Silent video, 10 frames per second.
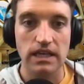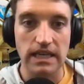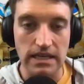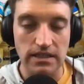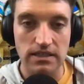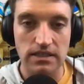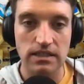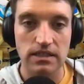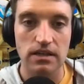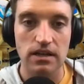
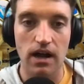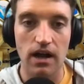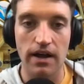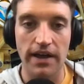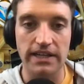yeast uh,